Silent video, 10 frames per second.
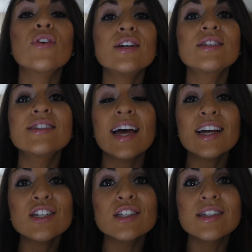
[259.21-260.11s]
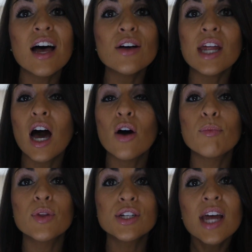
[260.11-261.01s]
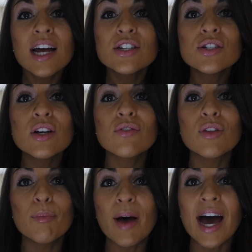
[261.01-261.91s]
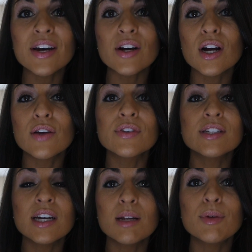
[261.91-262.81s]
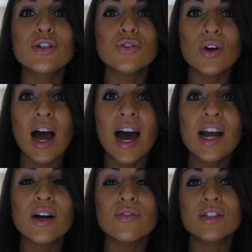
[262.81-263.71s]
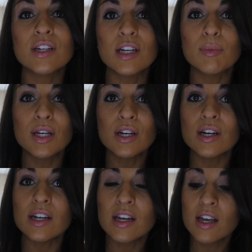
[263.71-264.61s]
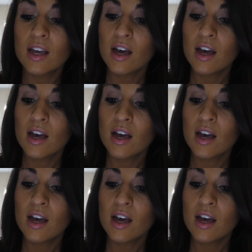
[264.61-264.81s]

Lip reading: For instance, I can just tell now the texture of the batter, if it's gonna be dry or if it's gonna be good.